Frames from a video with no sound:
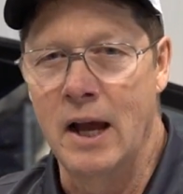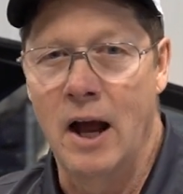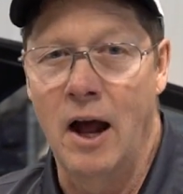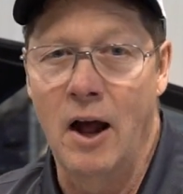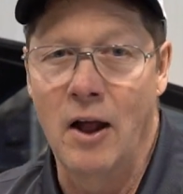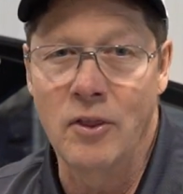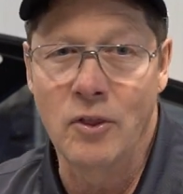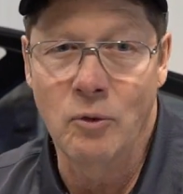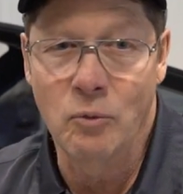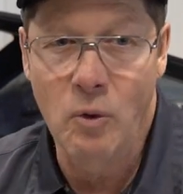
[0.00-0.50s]

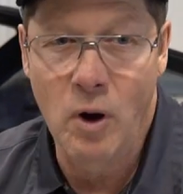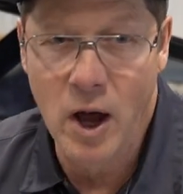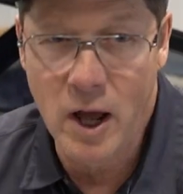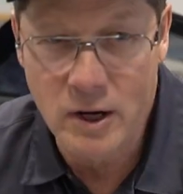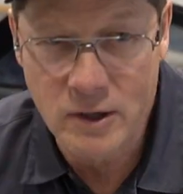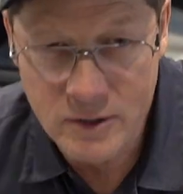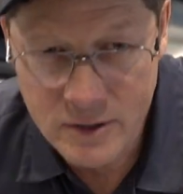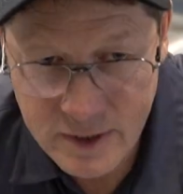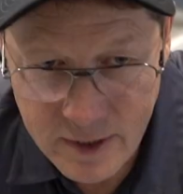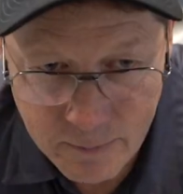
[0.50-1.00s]
On the
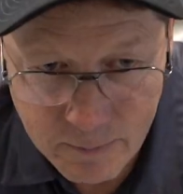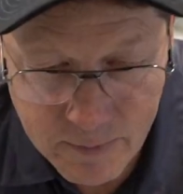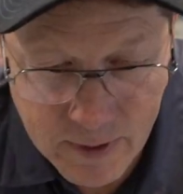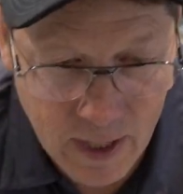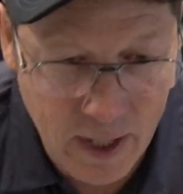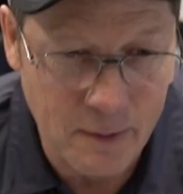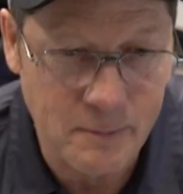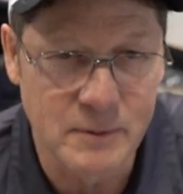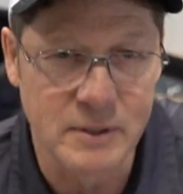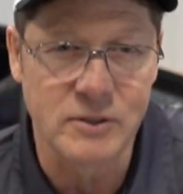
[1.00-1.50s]
water,
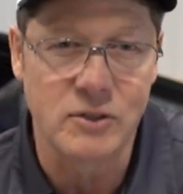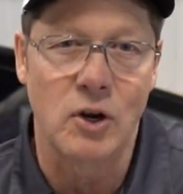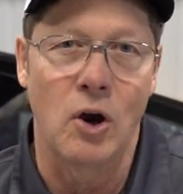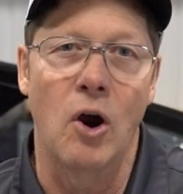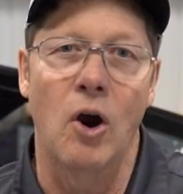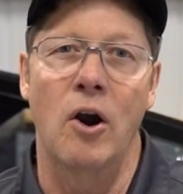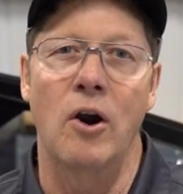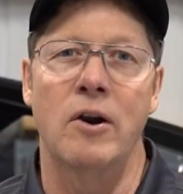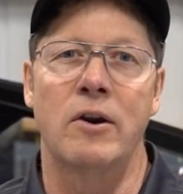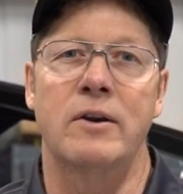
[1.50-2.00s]
sometimes it's
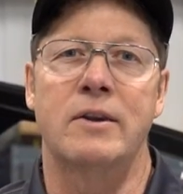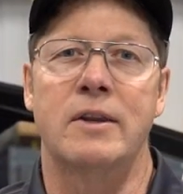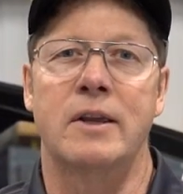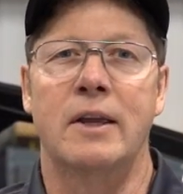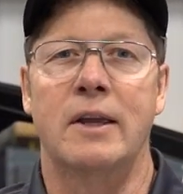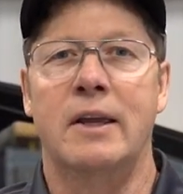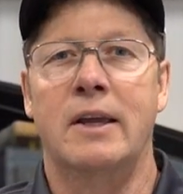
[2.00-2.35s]
hard